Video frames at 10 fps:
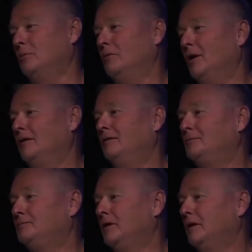And it's
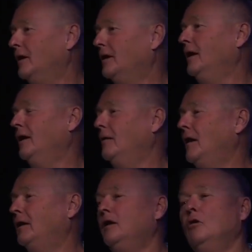not served anymore.
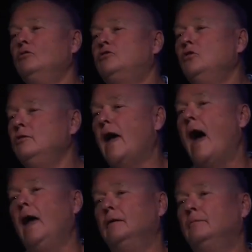You know,
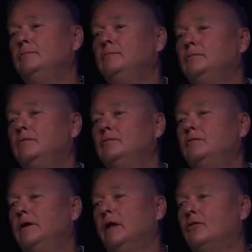and you don't do
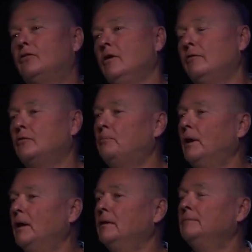that
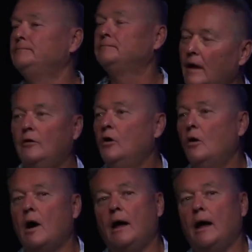to get service,
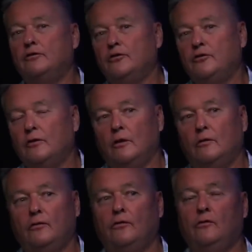but I don't
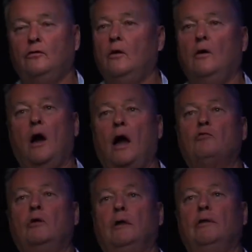know. I
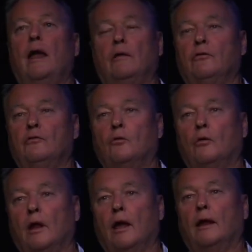
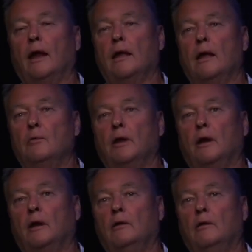railed at it this
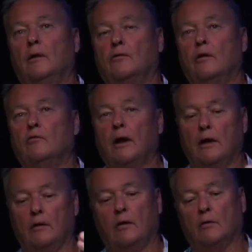morning at
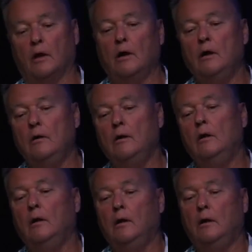AME because they
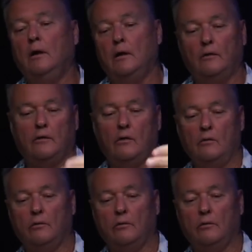read it and they were like, oh,